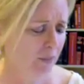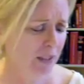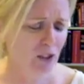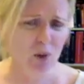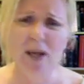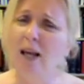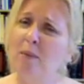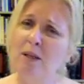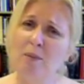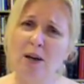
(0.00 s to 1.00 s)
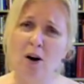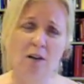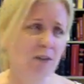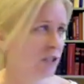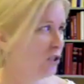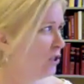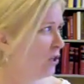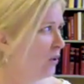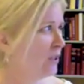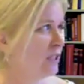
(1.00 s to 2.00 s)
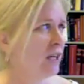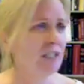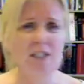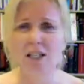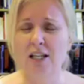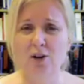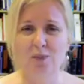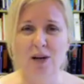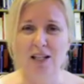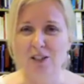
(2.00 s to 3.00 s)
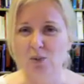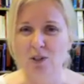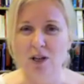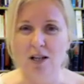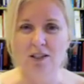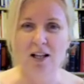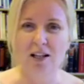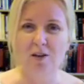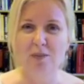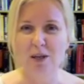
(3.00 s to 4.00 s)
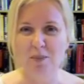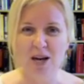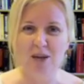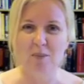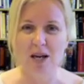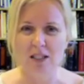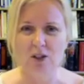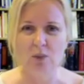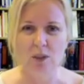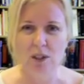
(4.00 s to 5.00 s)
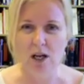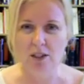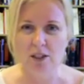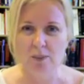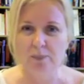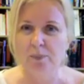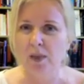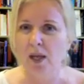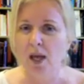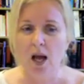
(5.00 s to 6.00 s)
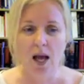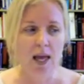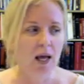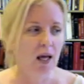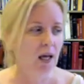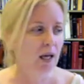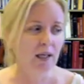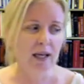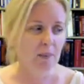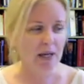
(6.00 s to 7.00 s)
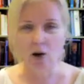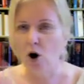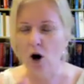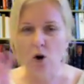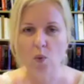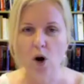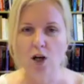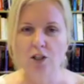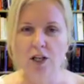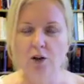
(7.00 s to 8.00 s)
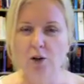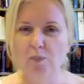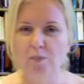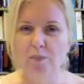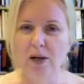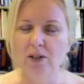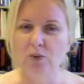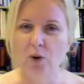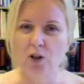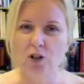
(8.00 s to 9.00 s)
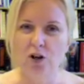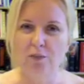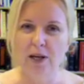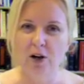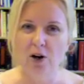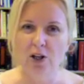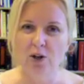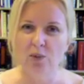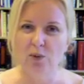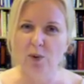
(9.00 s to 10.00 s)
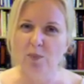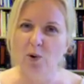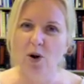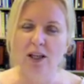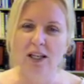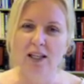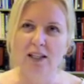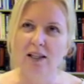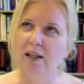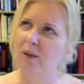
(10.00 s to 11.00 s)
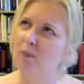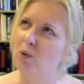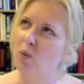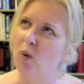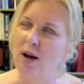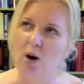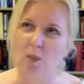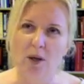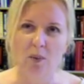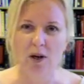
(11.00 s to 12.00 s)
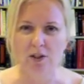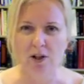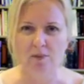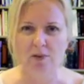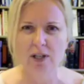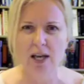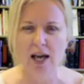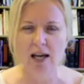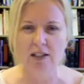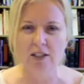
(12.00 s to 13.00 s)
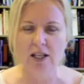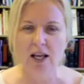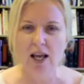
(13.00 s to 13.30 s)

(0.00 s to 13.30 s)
But so I came into my office. It's a nice here in Madison, Wisconsin. I love being back in Madison, Wisconsin. Got my car washed, got all the bugs washed off my car. There was one point in Wyoming where I stopped for gas,